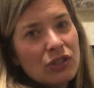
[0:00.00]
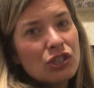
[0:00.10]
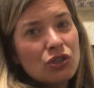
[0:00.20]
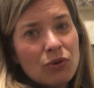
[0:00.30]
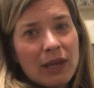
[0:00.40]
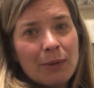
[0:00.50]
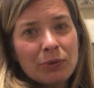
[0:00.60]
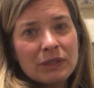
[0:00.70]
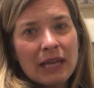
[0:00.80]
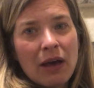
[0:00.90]
the
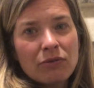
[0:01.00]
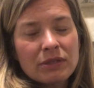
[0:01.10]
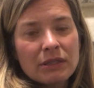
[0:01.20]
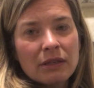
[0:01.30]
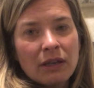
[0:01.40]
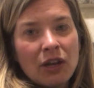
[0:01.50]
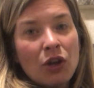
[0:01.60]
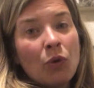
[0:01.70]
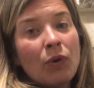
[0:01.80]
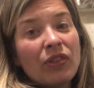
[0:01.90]
zookeeper's house,
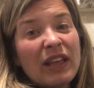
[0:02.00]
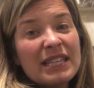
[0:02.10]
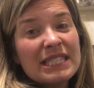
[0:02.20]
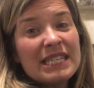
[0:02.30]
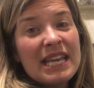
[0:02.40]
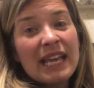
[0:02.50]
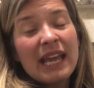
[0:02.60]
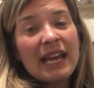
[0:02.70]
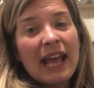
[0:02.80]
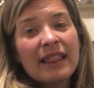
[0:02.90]
where they sneak
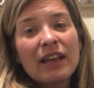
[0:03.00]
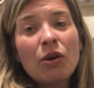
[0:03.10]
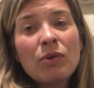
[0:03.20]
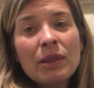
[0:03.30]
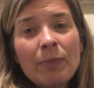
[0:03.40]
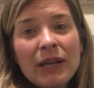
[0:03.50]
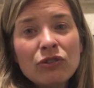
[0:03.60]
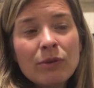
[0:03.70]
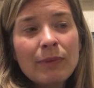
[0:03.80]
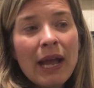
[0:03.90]
in and they go in the
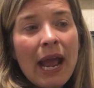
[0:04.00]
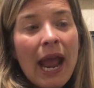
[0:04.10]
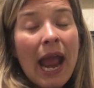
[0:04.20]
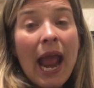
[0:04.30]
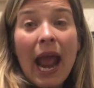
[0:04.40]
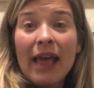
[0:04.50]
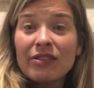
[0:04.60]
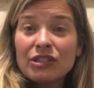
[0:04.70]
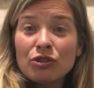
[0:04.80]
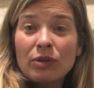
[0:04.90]
bedroom. And
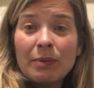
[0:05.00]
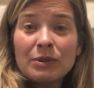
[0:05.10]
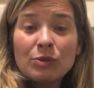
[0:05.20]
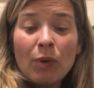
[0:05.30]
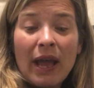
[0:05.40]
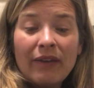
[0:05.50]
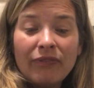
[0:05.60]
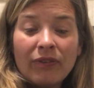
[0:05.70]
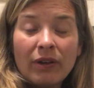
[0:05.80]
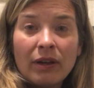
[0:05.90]
the zookeeper's
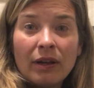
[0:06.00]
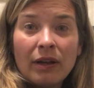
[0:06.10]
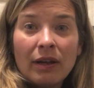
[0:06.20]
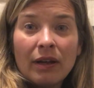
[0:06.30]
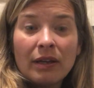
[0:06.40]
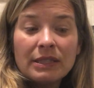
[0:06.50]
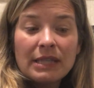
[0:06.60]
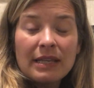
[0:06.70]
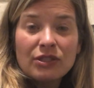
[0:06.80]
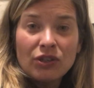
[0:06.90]
wife
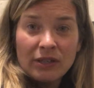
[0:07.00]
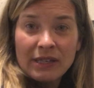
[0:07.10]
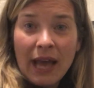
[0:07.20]
says, "Good